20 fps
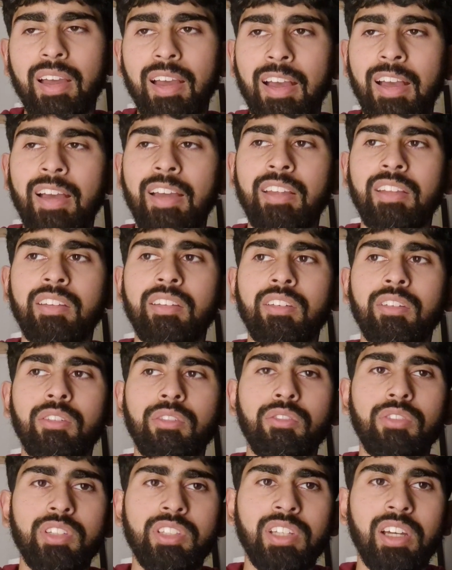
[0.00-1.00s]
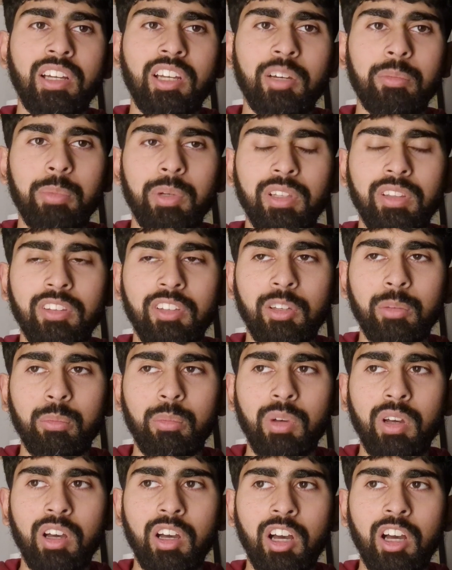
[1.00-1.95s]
and Visakhapatnam